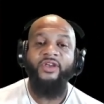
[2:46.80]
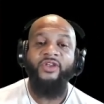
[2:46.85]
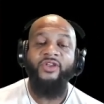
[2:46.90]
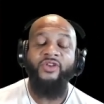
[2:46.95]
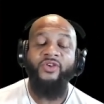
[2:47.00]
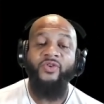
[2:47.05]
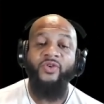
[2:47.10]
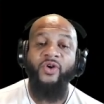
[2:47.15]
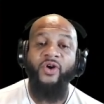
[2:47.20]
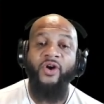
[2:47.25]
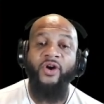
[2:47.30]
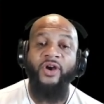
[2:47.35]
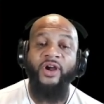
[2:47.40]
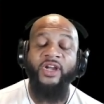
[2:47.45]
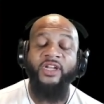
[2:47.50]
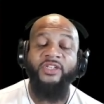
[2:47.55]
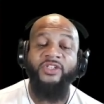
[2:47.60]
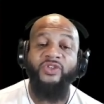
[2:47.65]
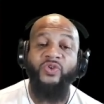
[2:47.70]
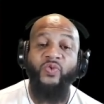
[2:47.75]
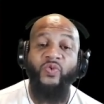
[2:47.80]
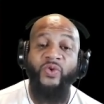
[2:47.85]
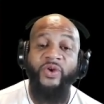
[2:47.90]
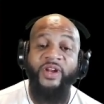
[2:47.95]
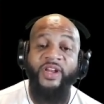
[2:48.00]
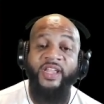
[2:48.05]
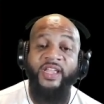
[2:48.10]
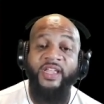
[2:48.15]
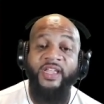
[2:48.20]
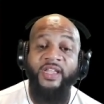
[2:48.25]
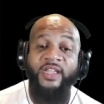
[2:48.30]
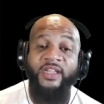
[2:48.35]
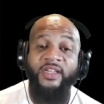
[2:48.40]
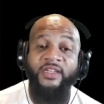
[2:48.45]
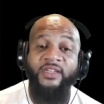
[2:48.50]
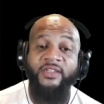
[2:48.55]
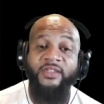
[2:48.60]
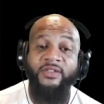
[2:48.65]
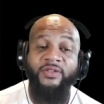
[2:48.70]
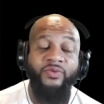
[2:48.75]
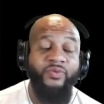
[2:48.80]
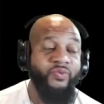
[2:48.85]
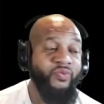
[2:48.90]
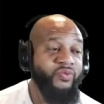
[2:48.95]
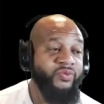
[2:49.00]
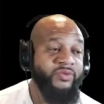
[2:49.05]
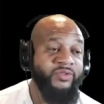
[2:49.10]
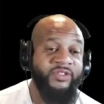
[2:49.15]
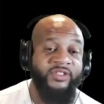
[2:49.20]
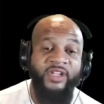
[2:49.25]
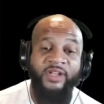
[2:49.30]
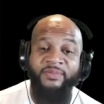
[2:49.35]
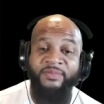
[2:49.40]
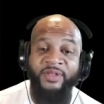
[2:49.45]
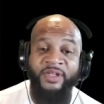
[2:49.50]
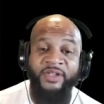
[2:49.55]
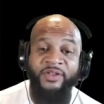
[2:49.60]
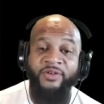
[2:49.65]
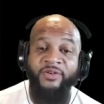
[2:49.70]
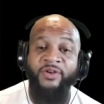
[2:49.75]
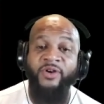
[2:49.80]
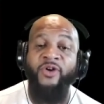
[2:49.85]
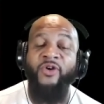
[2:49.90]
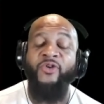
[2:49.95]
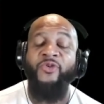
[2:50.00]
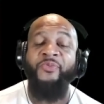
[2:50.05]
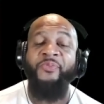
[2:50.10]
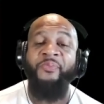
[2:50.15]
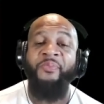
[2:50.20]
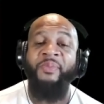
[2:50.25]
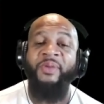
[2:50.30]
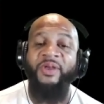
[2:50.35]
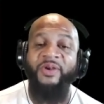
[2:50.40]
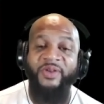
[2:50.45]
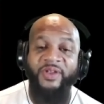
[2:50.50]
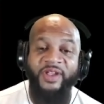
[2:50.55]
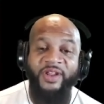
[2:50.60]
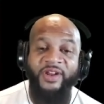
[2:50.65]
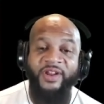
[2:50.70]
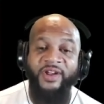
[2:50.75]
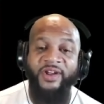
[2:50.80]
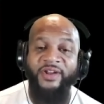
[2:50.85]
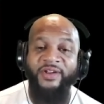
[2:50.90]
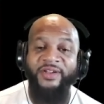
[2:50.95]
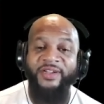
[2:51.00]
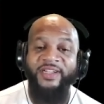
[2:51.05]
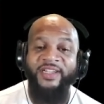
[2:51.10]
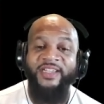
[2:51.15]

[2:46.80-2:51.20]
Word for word: you are a 20 something year old millionaire.